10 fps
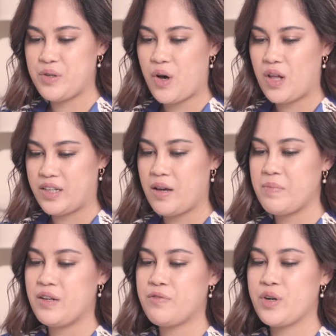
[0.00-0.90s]
you call it? I
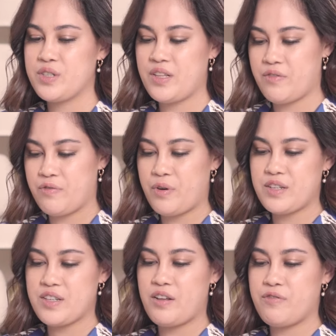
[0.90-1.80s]
mean, of course, like
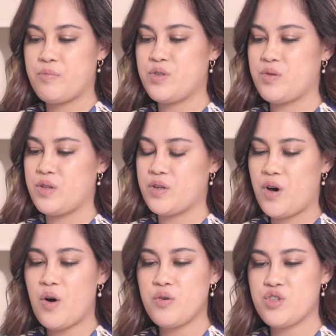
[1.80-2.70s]
aside from doing the
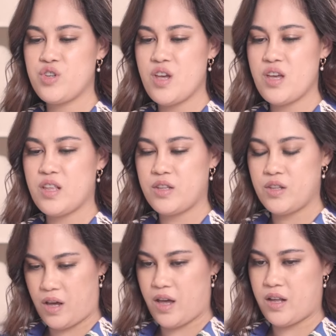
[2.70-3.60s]
coaching and
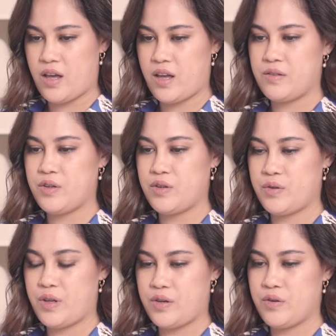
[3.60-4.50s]

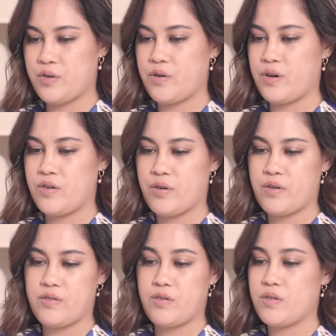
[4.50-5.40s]
you're
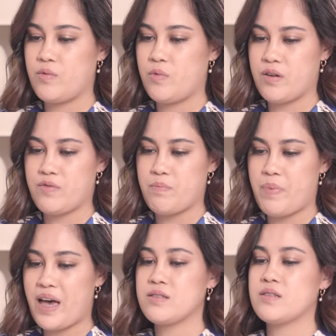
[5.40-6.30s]
one of the
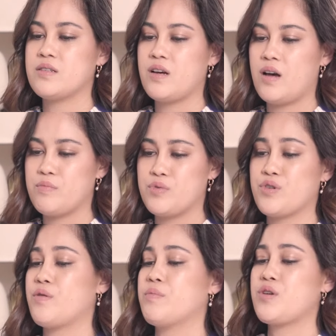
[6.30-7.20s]
best
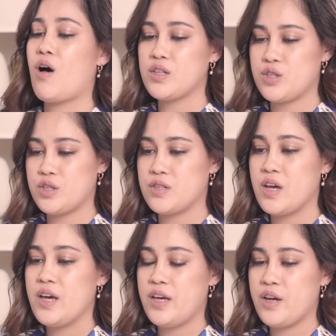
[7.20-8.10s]
dermatologists
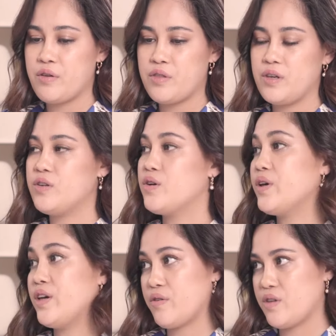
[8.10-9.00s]
here in
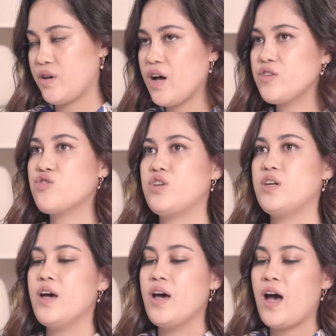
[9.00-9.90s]
the
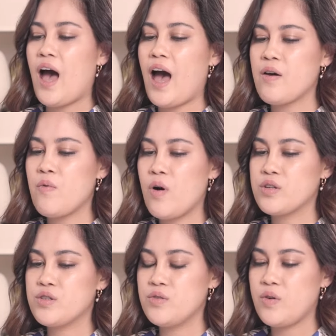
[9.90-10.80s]
country.
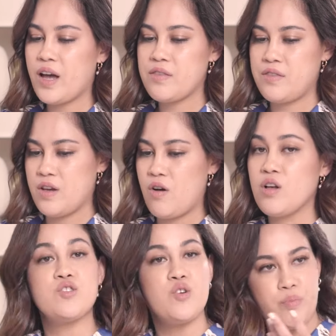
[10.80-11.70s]
I think
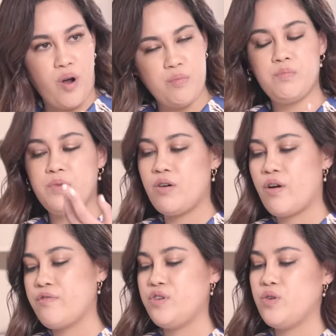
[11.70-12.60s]
also probably
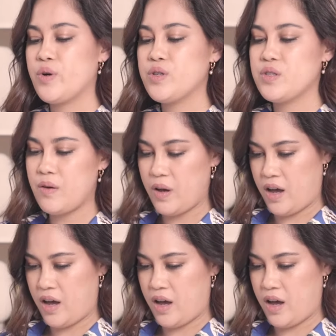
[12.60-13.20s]
our viewers,